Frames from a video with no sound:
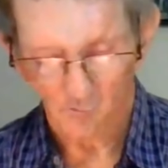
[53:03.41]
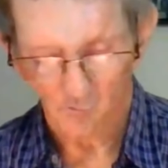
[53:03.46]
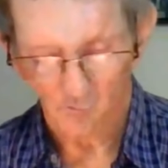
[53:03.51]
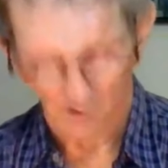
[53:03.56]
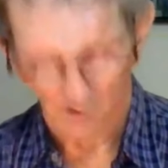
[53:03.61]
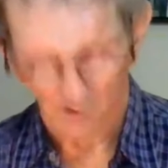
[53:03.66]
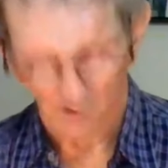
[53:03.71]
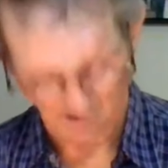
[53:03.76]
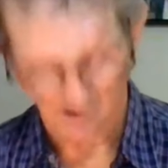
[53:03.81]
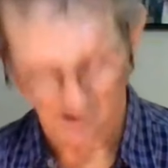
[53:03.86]

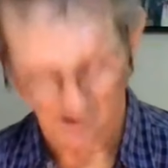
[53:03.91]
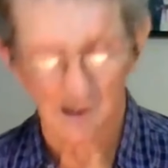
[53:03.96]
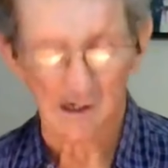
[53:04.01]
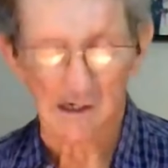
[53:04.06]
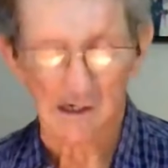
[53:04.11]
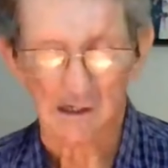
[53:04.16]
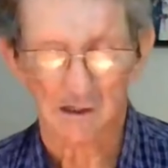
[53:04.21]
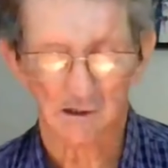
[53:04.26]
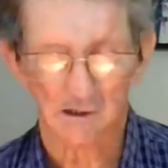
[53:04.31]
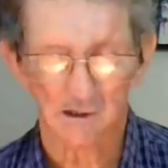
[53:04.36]
When
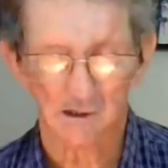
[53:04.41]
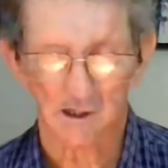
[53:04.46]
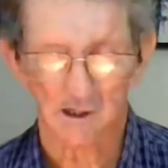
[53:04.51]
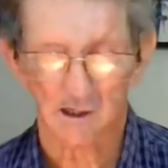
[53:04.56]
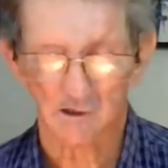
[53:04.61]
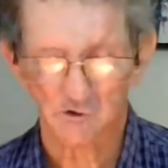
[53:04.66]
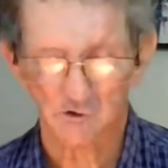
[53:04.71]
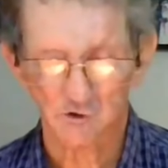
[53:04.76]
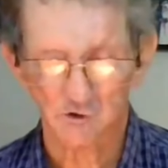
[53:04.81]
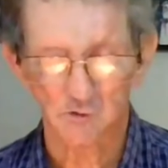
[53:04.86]

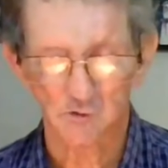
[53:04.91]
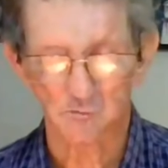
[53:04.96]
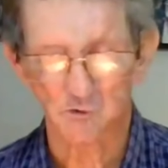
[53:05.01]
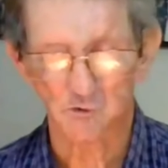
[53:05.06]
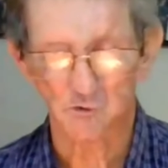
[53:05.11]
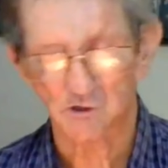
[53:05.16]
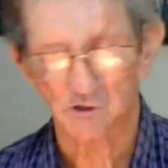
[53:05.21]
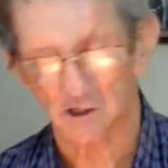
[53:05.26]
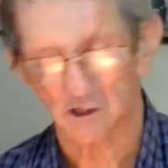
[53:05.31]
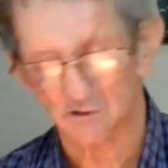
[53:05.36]
our
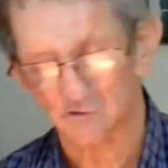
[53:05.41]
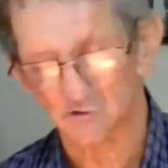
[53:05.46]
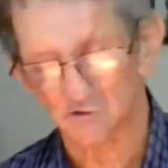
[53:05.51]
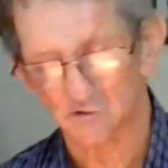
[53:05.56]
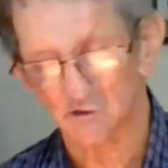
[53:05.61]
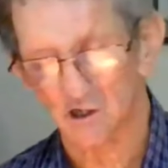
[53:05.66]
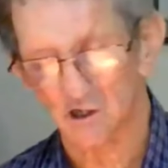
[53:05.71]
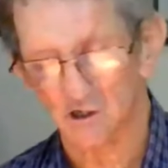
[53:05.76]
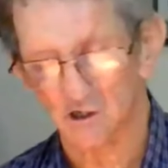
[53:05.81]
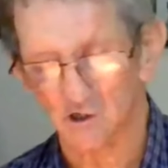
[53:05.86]
troops had
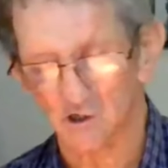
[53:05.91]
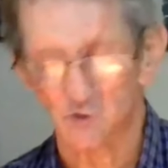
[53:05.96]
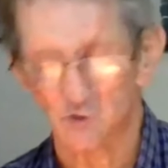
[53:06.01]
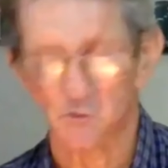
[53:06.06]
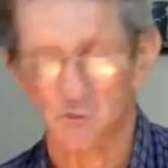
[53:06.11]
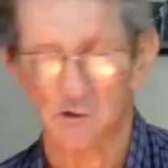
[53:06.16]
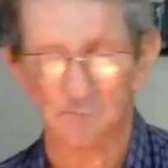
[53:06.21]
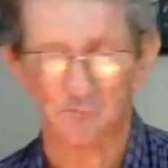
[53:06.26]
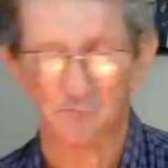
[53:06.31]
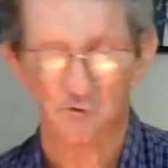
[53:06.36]
done their
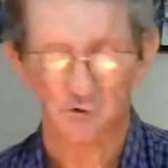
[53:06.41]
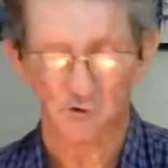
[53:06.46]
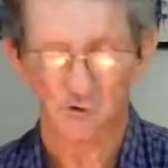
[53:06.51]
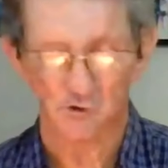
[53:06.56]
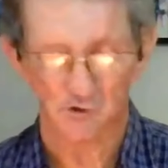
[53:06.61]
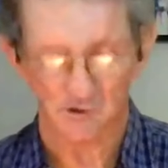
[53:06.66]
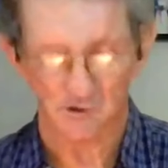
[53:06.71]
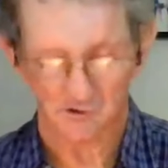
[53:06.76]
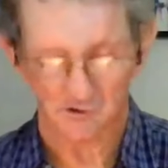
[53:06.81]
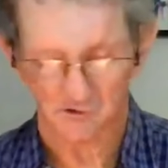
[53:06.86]
sweep
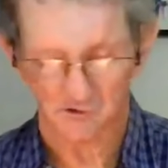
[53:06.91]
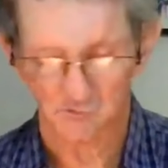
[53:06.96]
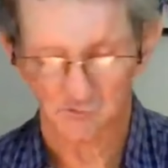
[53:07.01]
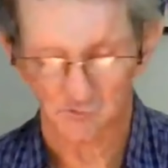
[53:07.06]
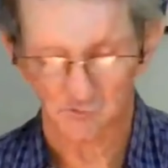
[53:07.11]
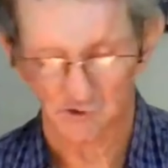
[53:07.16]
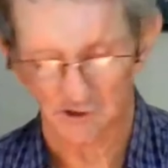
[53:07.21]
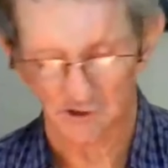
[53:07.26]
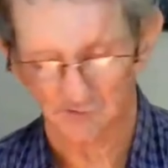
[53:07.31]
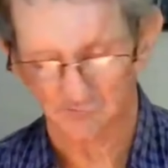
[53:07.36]
through and
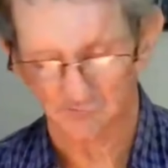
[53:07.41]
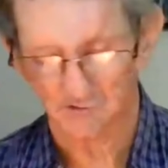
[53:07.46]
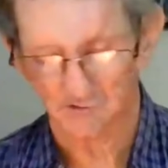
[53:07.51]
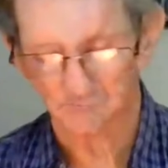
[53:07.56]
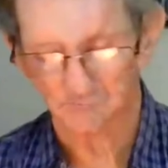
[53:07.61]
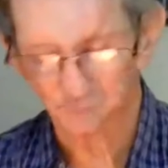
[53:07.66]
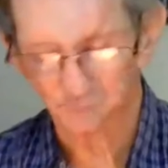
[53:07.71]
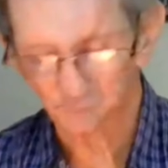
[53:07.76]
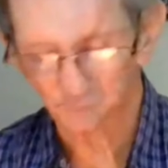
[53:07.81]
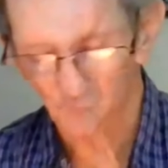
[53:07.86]
whatever,